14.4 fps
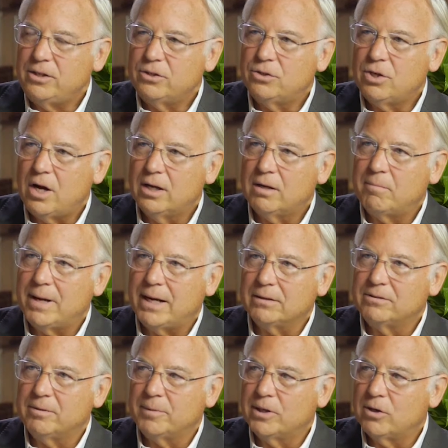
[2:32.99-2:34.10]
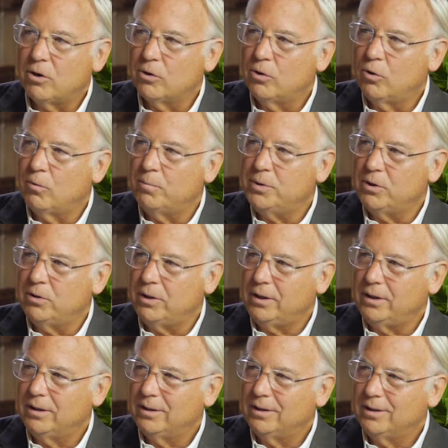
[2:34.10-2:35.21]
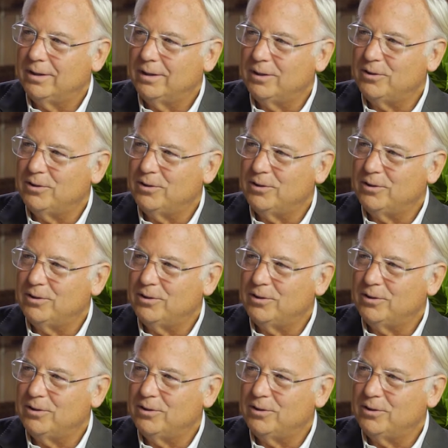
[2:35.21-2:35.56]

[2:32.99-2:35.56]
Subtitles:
you talk about something called whole beauty in